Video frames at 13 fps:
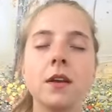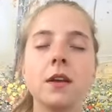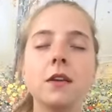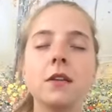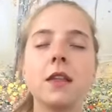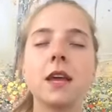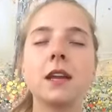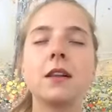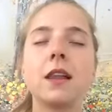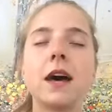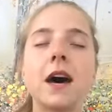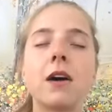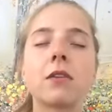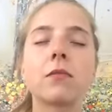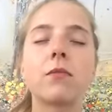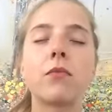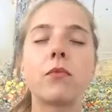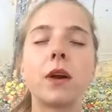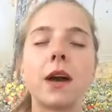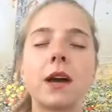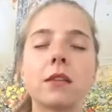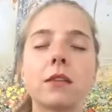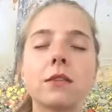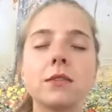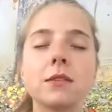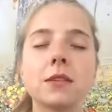And then allow the breath
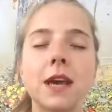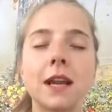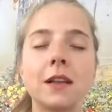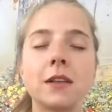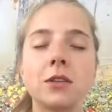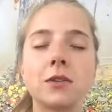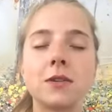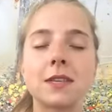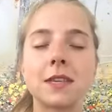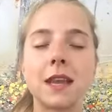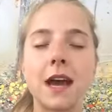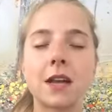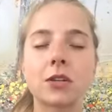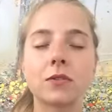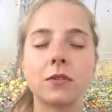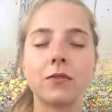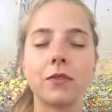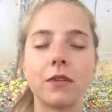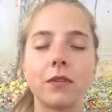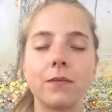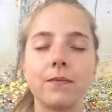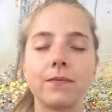to settle into its natural rhythm.